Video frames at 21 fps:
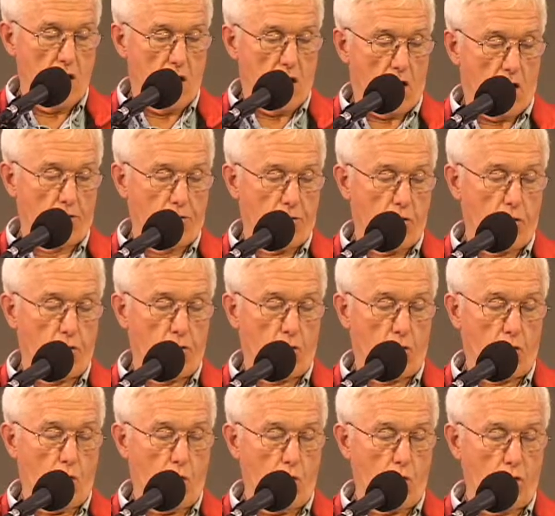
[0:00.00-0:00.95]
Although
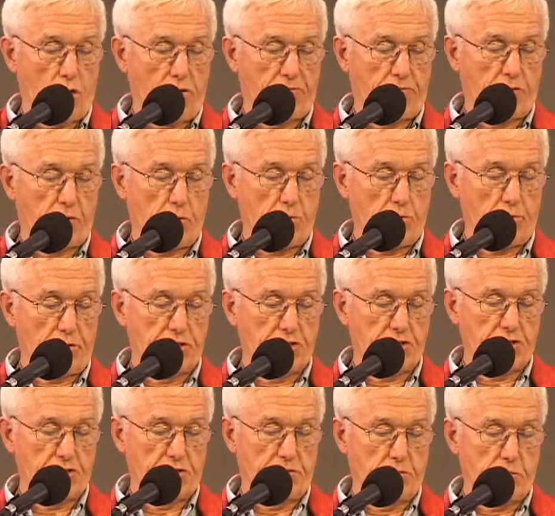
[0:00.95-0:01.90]
the goal of
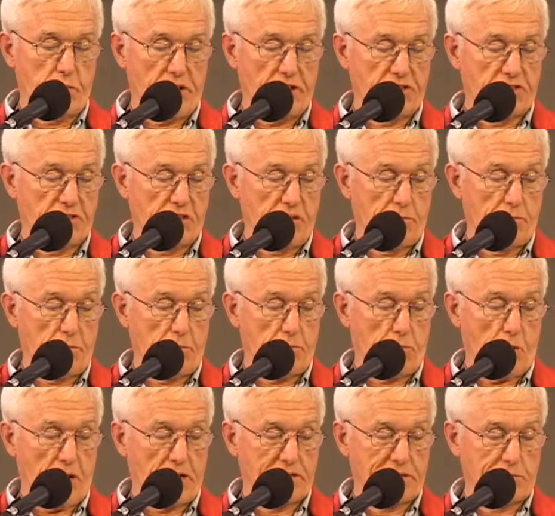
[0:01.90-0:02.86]
completion may seem
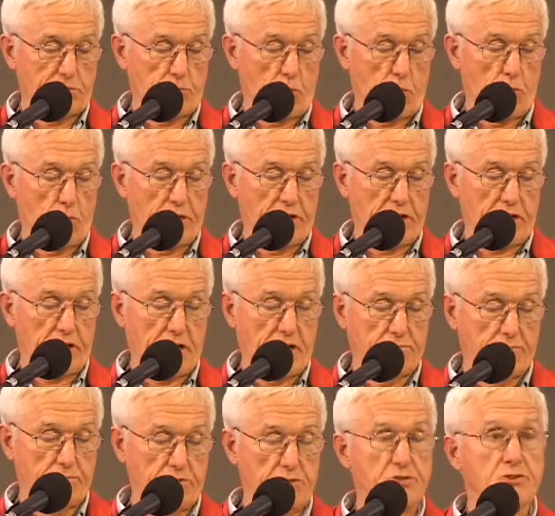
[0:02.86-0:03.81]
impossible when it
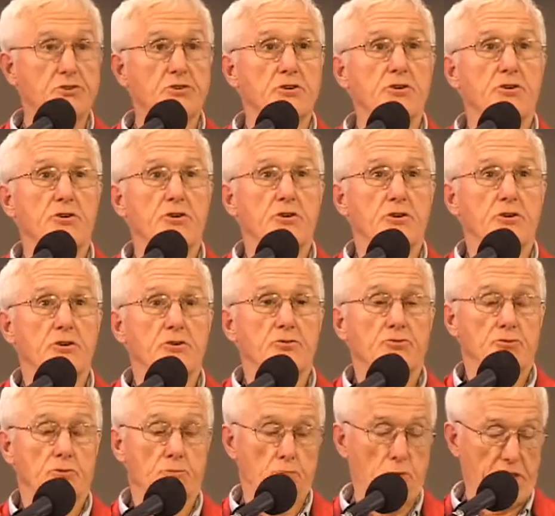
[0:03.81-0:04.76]
comes
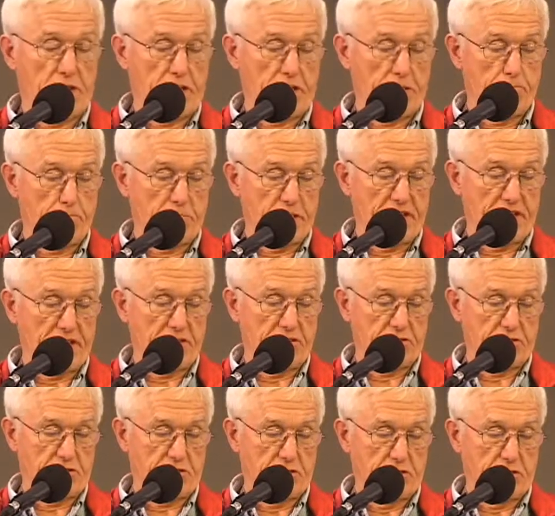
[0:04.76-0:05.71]
to bringing
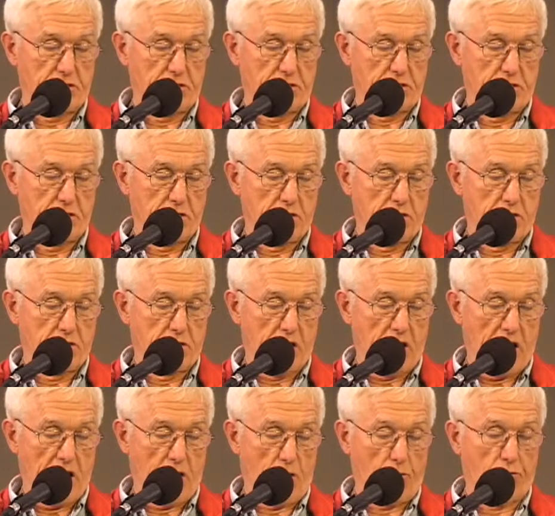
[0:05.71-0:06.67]
peace,
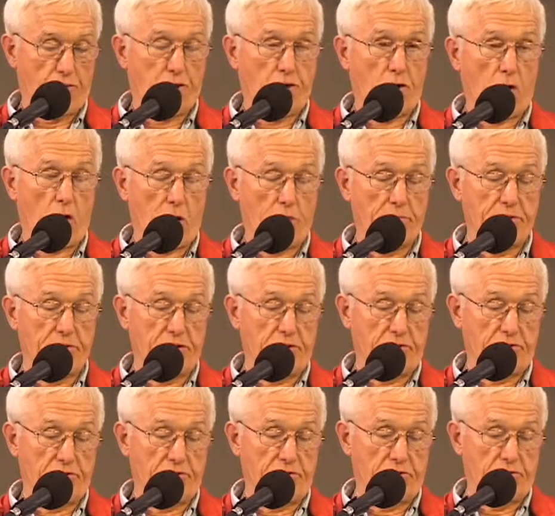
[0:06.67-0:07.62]
health, and harmony
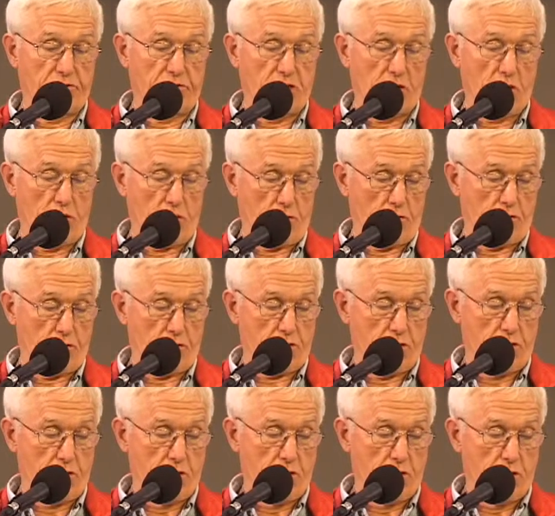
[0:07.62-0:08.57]
to the earth,
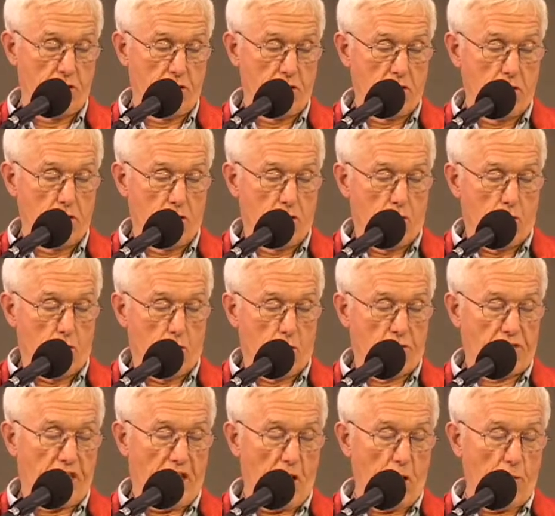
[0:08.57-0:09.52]

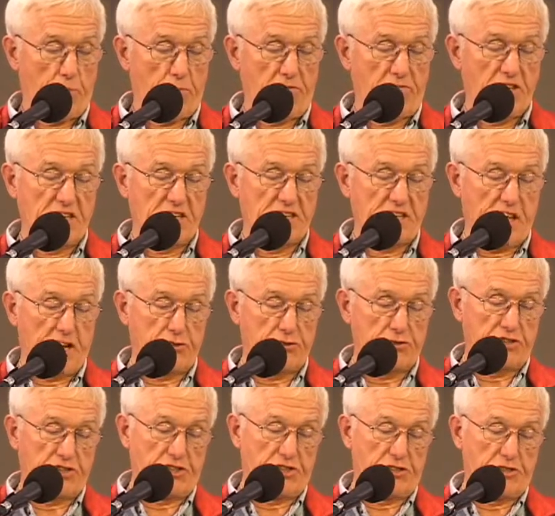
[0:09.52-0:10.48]
with the help of these
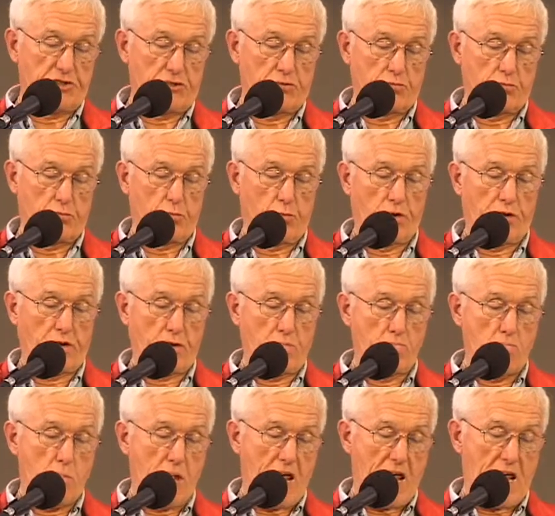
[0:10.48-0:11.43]
energies, we
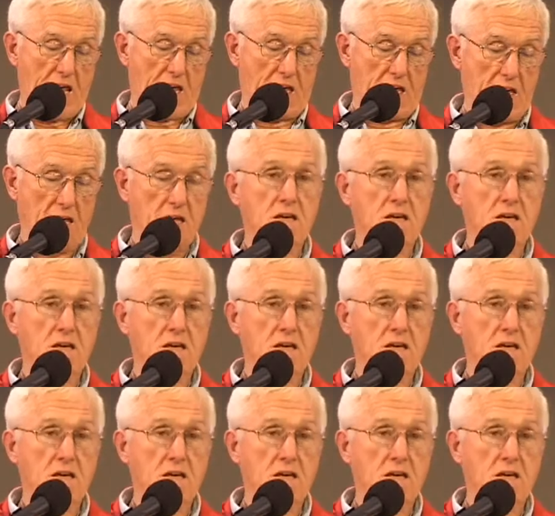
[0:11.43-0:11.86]
can make